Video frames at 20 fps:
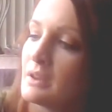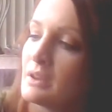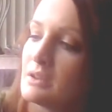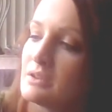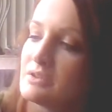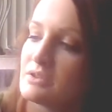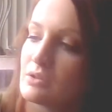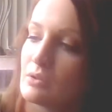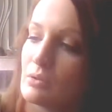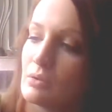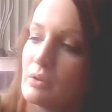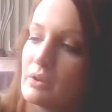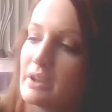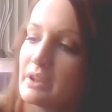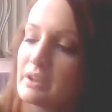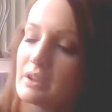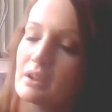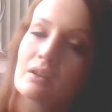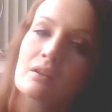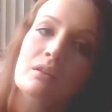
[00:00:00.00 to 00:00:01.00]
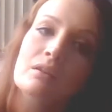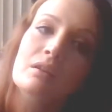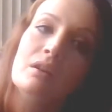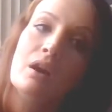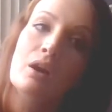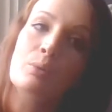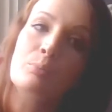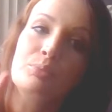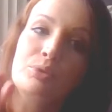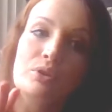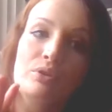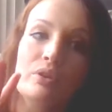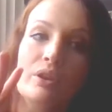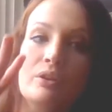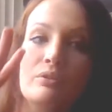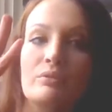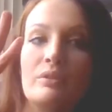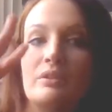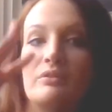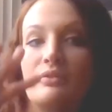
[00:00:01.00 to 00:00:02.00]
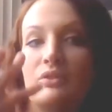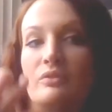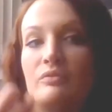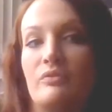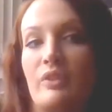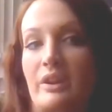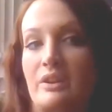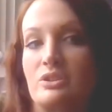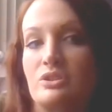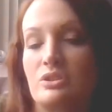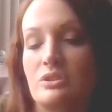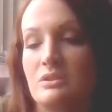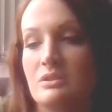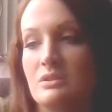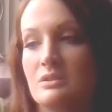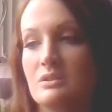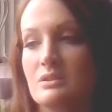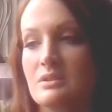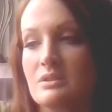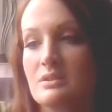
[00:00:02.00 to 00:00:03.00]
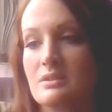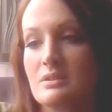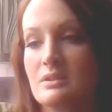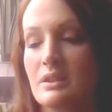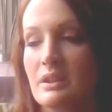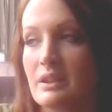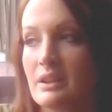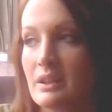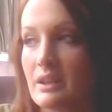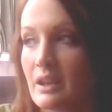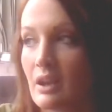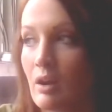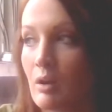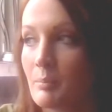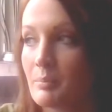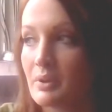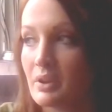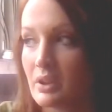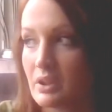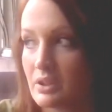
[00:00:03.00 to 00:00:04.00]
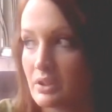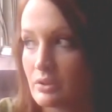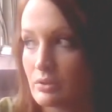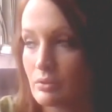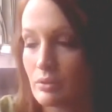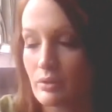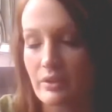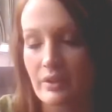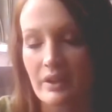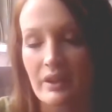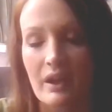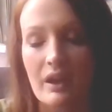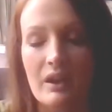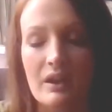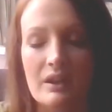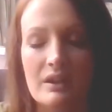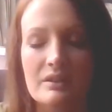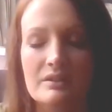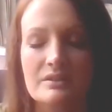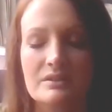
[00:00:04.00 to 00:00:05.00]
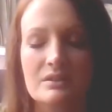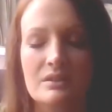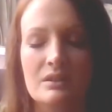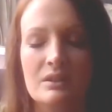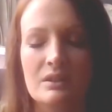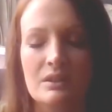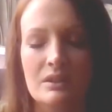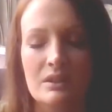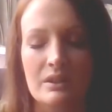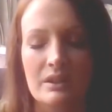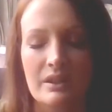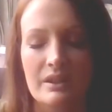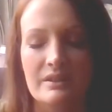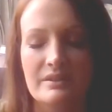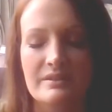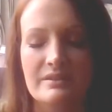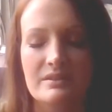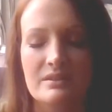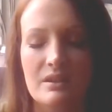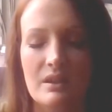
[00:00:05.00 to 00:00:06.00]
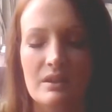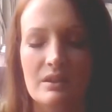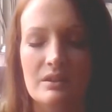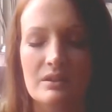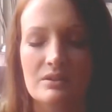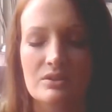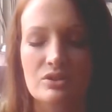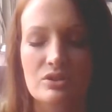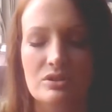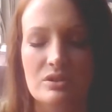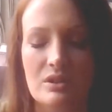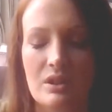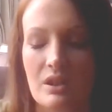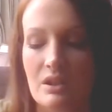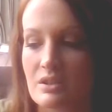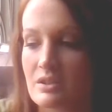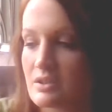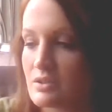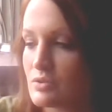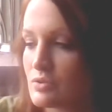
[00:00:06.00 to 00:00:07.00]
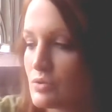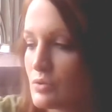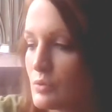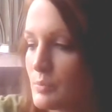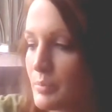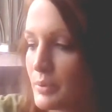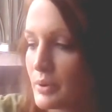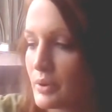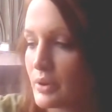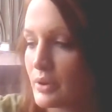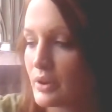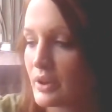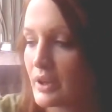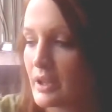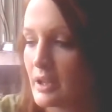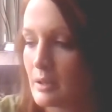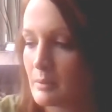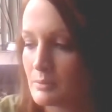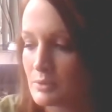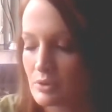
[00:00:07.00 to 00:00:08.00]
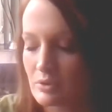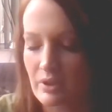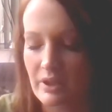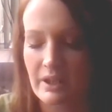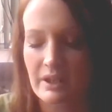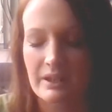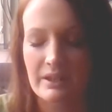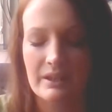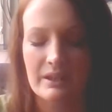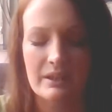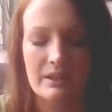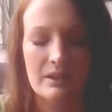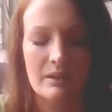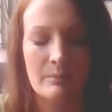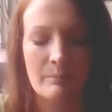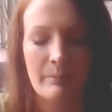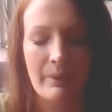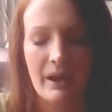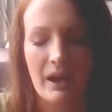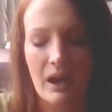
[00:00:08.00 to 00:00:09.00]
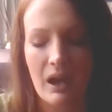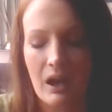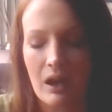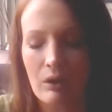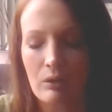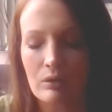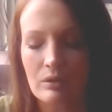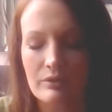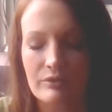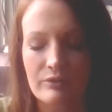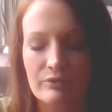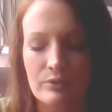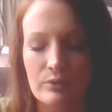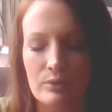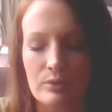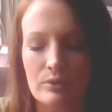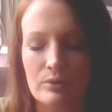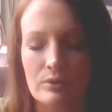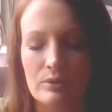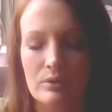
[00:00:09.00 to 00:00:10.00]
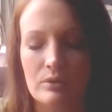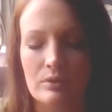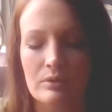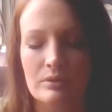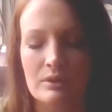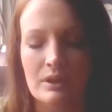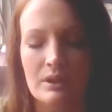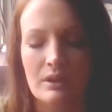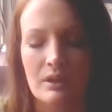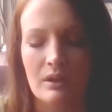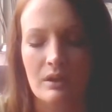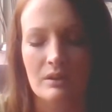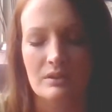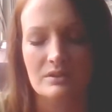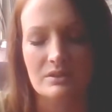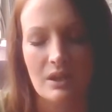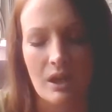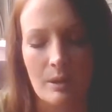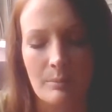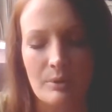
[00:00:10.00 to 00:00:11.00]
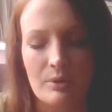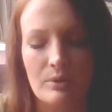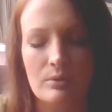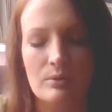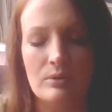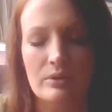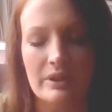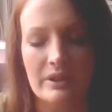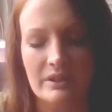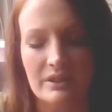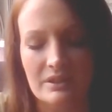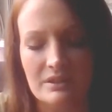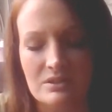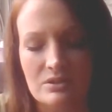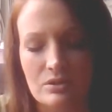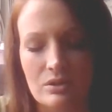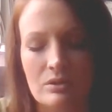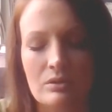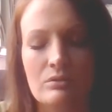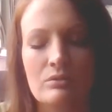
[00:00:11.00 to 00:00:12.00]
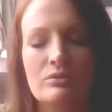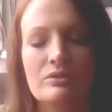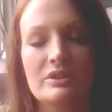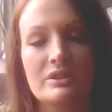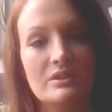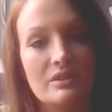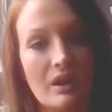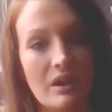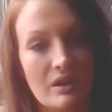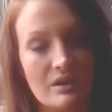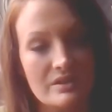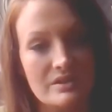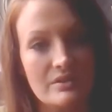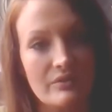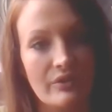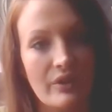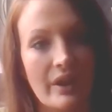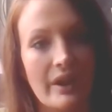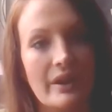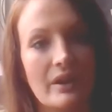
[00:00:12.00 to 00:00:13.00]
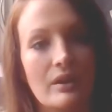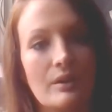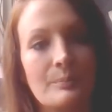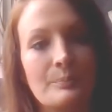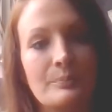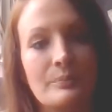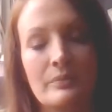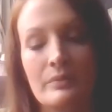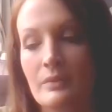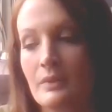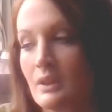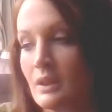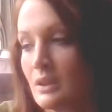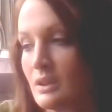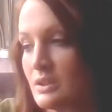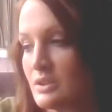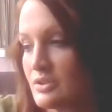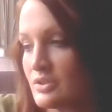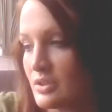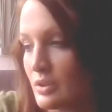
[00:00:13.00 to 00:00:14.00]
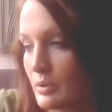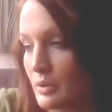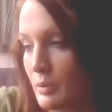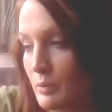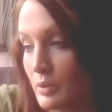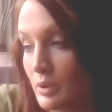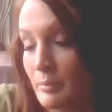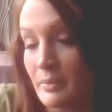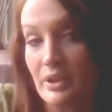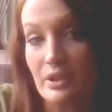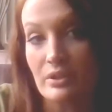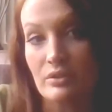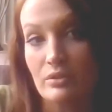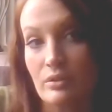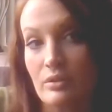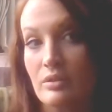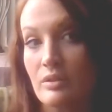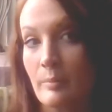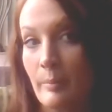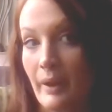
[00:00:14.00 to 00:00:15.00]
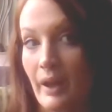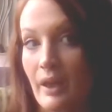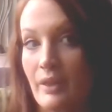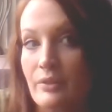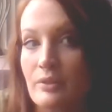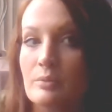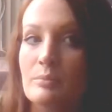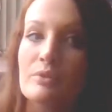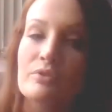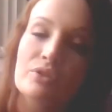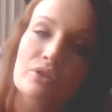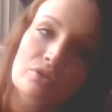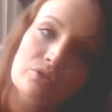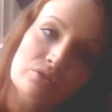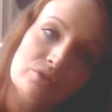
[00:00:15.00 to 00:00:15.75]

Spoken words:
So it can help you get rid of infections. It can help heal the gut. It's such a super emulating, powerful topical and internal detoxifier. So it will make you go to the bathroom if you do